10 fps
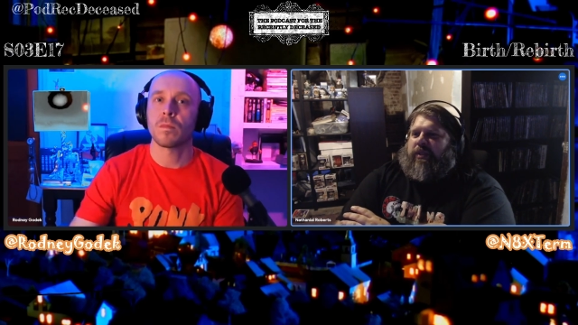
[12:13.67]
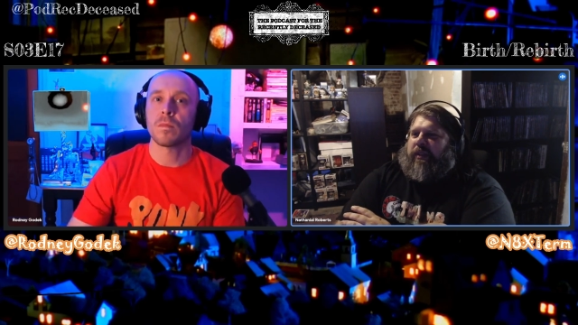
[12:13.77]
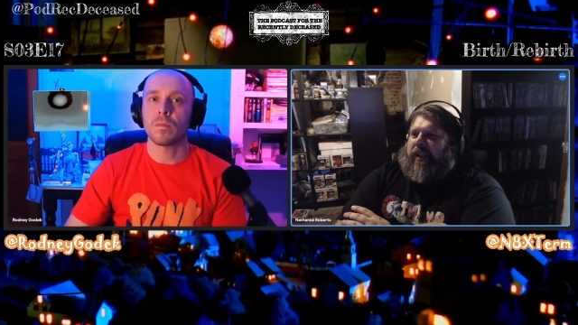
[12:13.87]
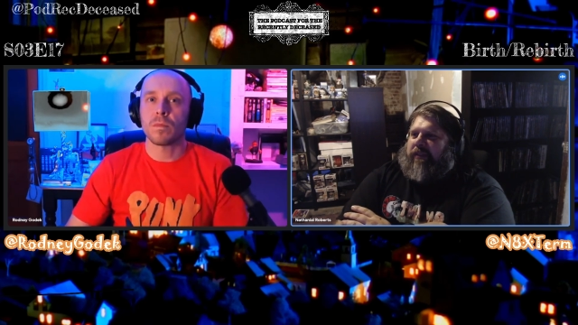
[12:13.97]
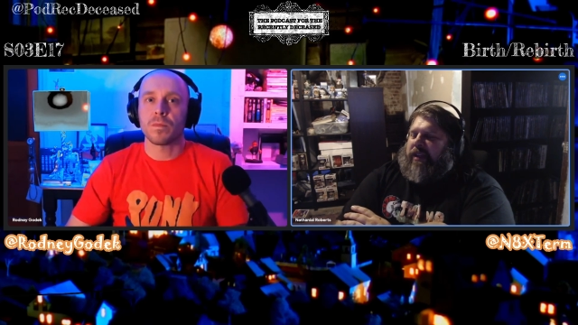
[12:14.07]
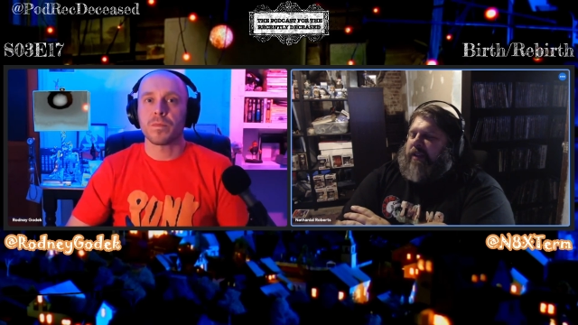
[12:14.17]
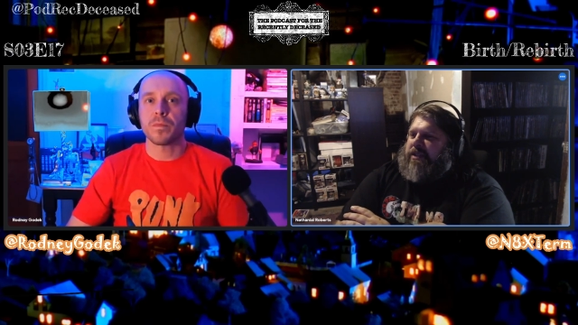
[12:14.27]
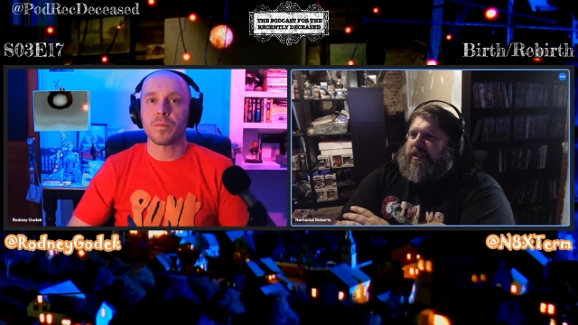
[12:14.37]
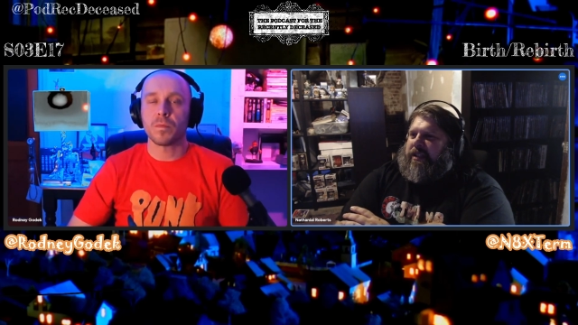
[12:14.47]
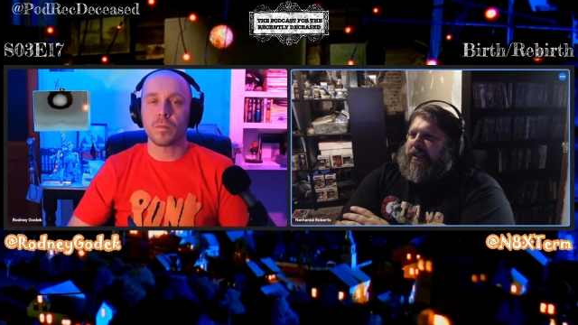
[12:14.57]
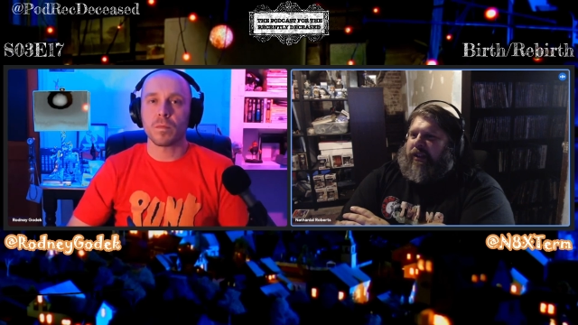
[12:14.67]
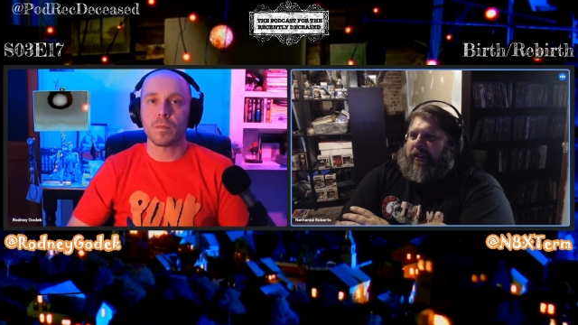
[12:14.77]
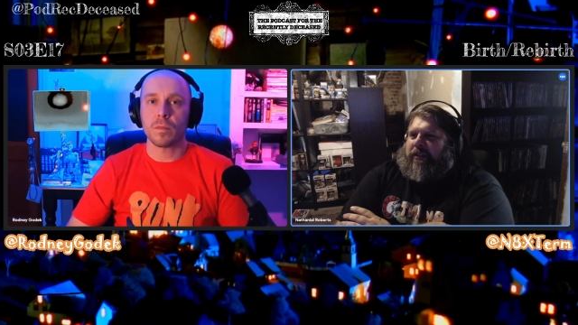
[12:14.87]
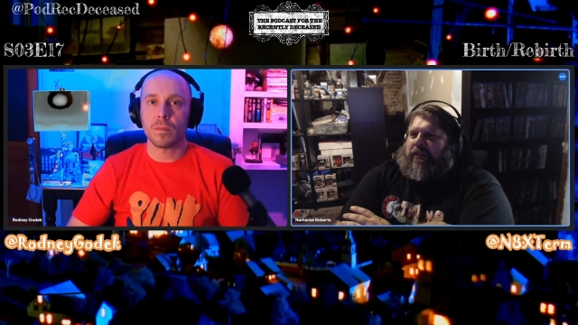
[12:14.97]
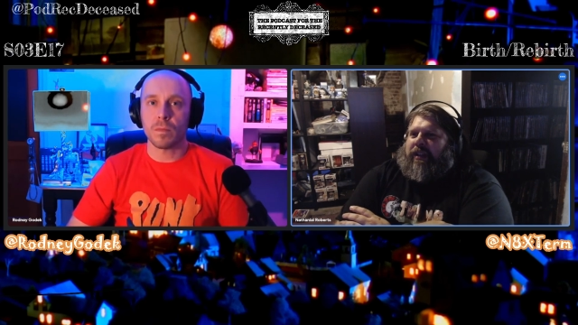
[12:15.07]
Speaker 1: eleven. It was just a
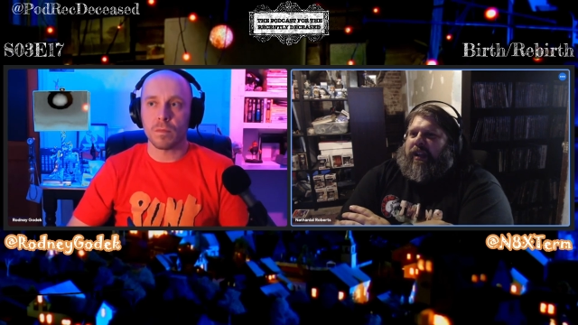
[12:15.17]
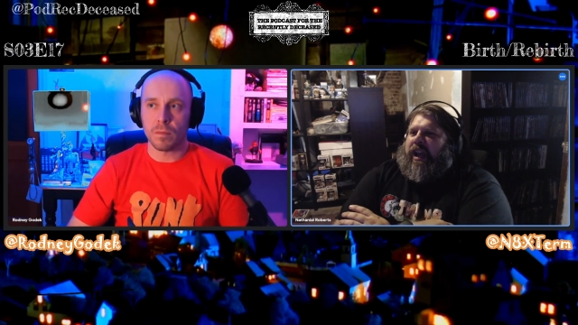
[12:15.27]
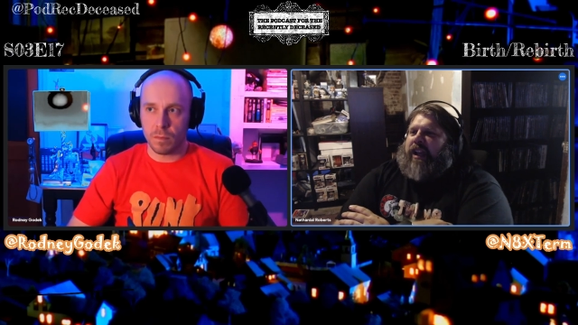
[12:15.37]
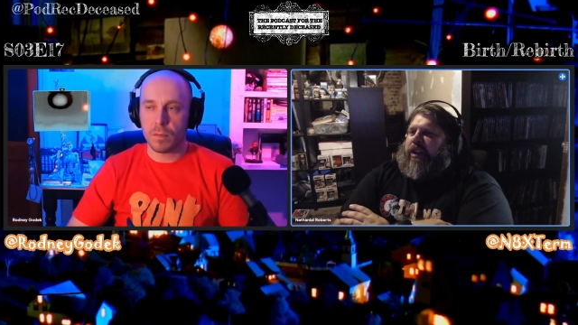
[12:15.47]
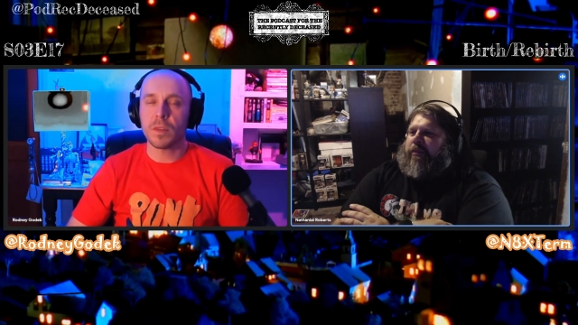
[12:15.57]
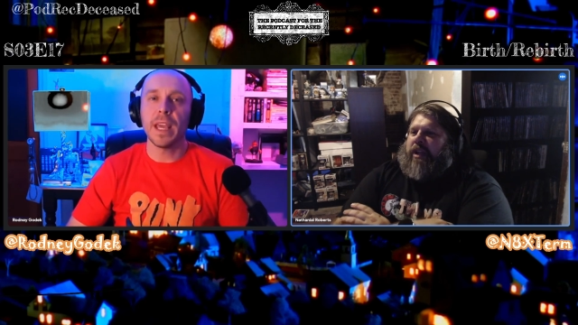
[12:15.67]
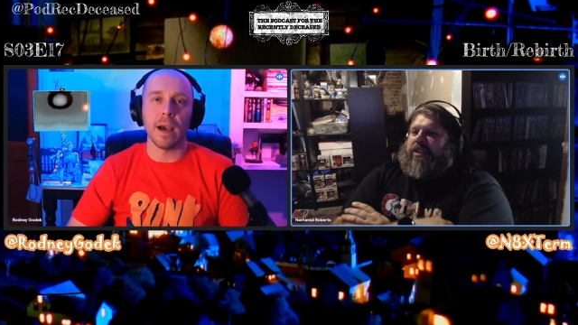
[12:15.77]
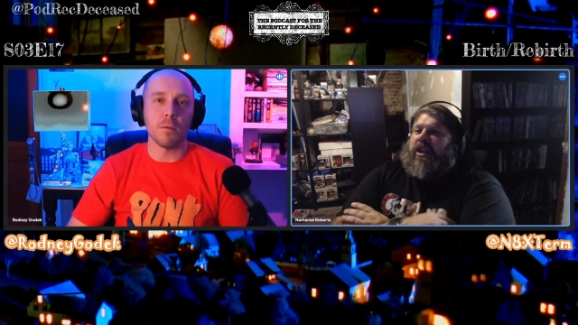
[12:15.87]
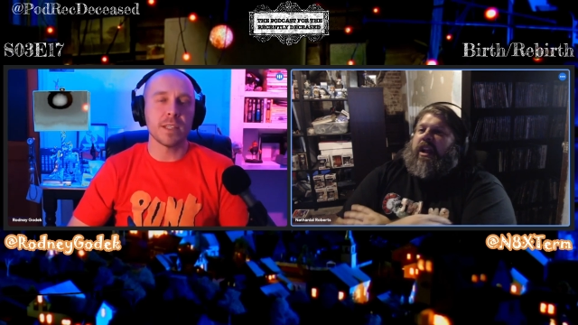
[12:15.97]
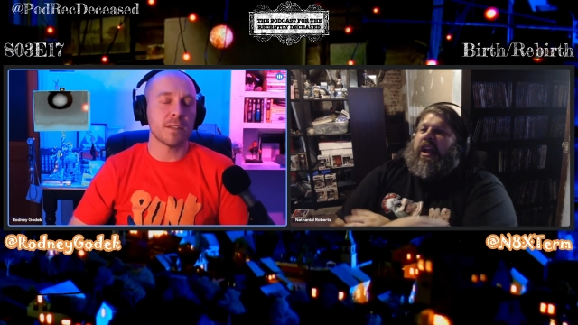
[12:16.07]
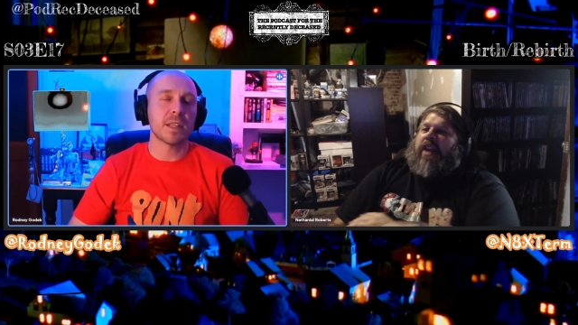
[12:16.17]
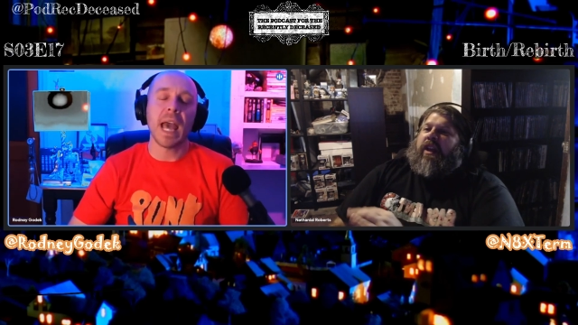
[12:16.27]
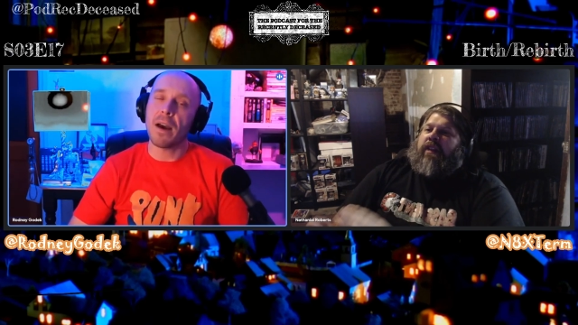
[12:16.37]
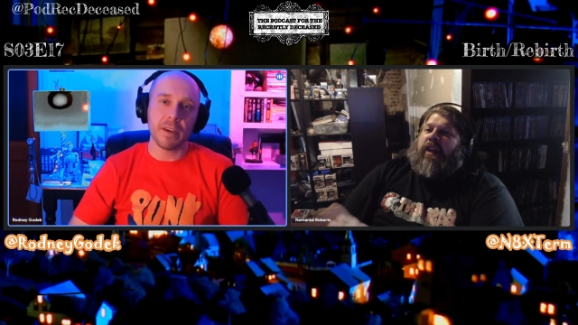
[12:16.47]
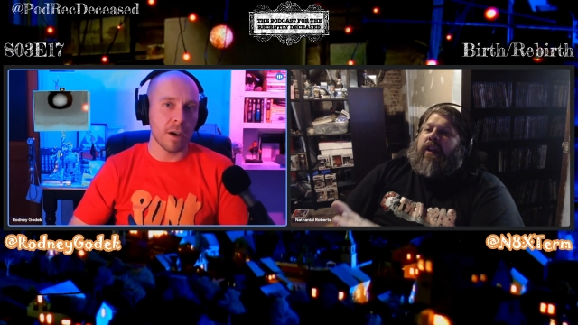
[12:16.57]
little a little much. Yeah, it was
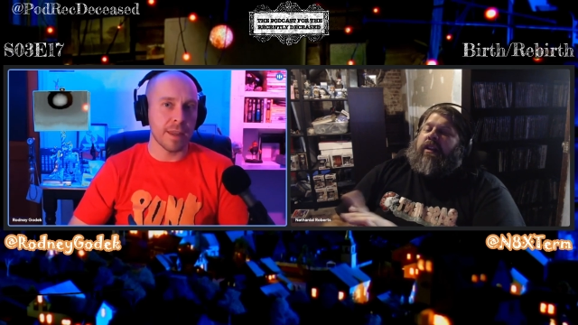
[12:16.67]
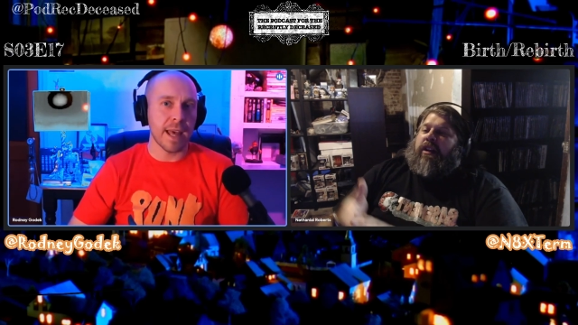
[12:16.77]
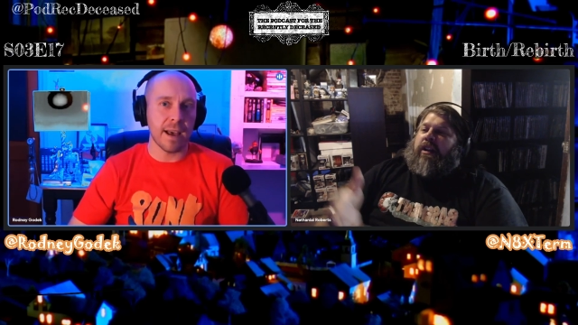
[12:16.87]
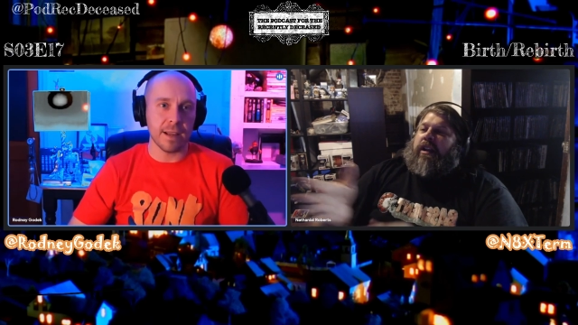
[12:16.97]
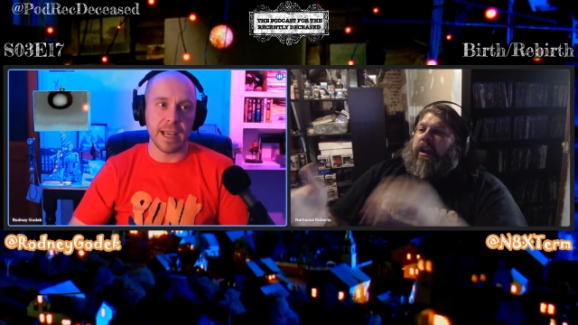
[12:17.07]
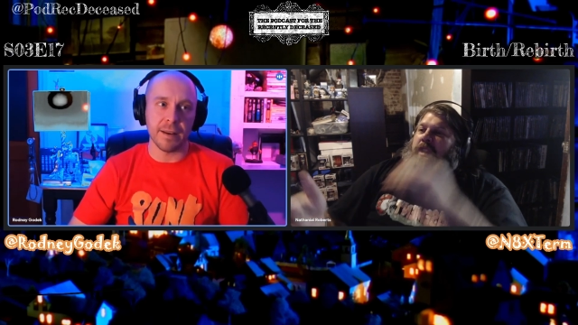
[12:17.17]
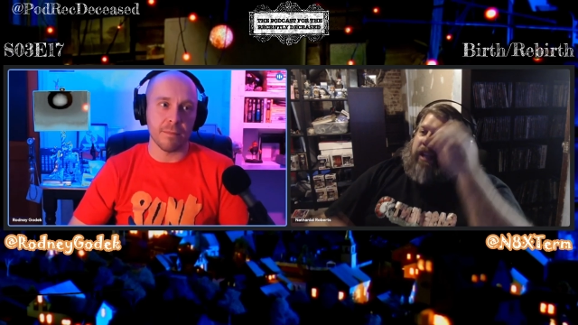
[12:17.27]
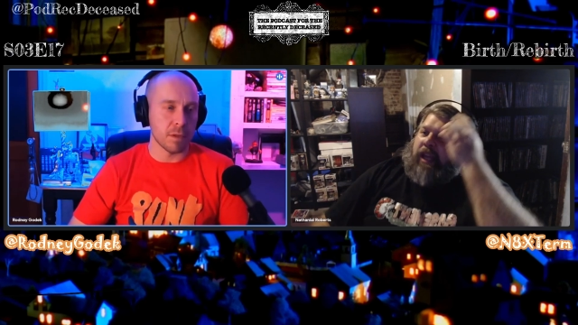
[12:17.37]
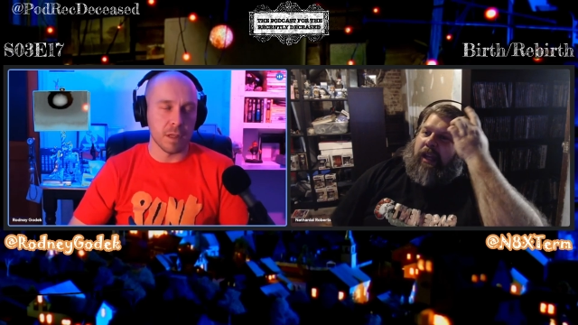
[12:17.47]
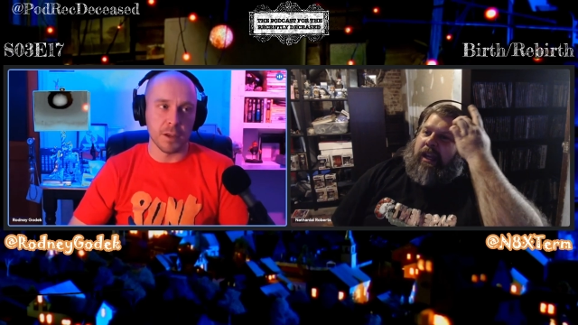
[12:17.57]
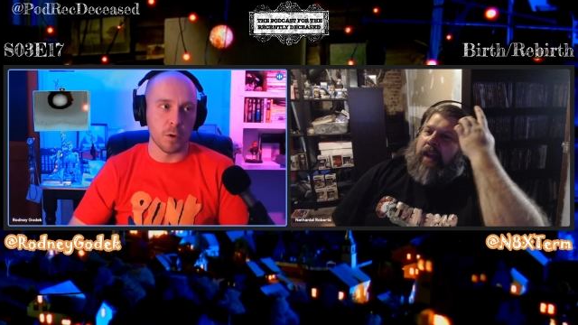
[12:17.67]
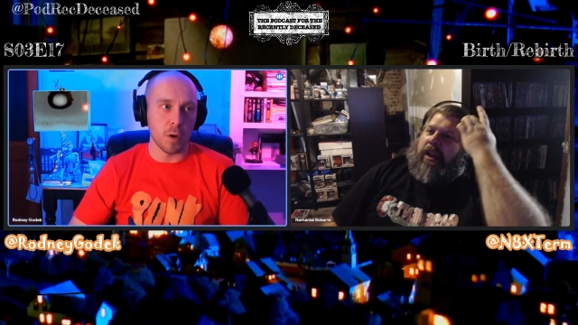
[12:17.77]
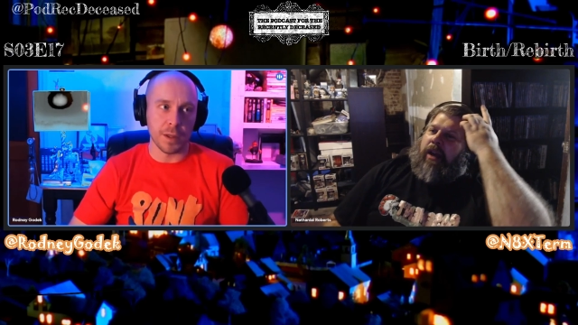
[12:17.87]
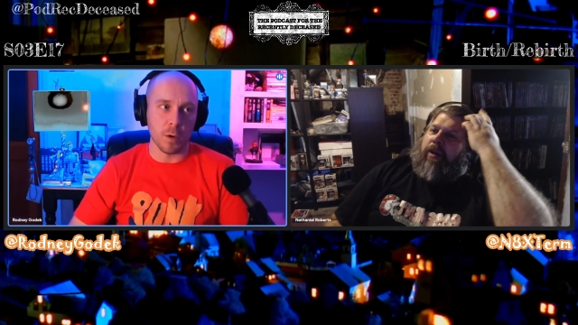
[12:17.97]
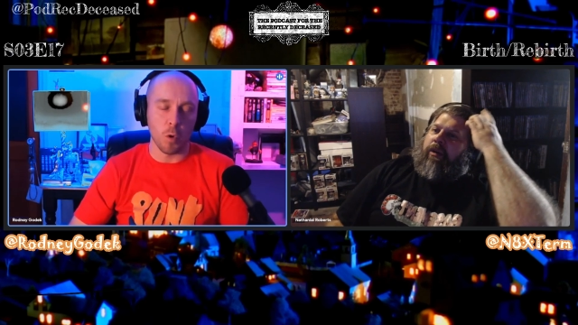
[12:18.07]
the, the, heavy on that. No, yeah, now,
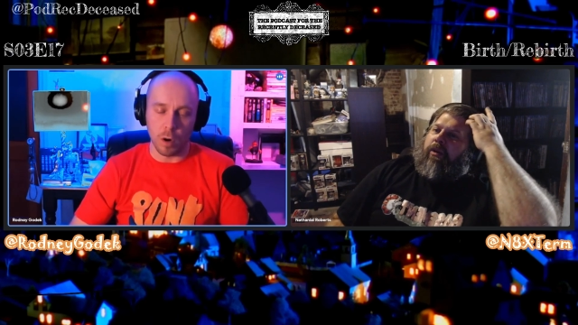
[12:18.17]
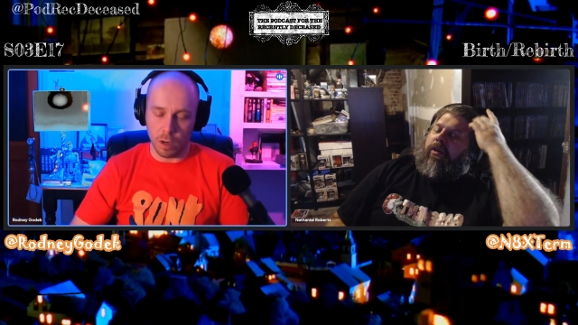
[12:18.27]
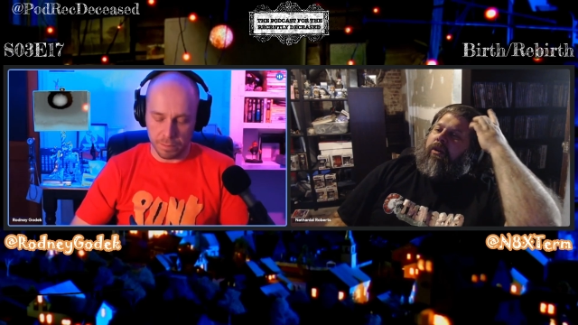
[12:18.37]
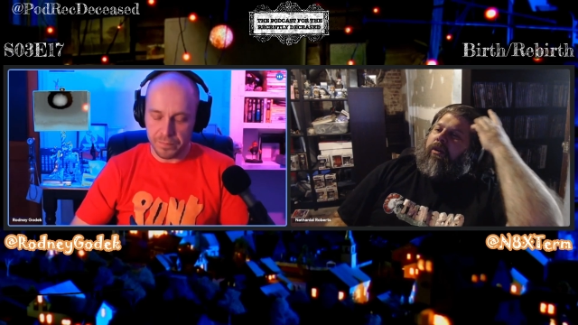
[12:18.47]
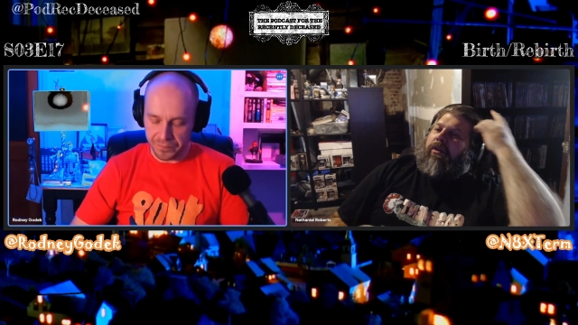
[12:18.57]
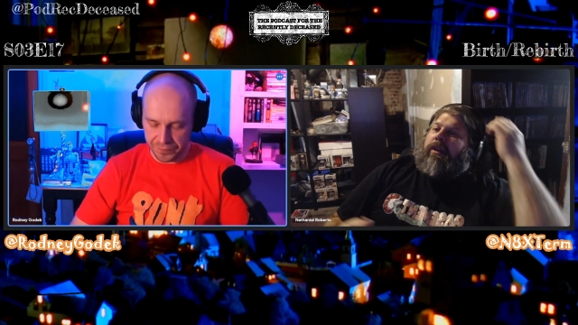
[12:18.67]
now on the horror.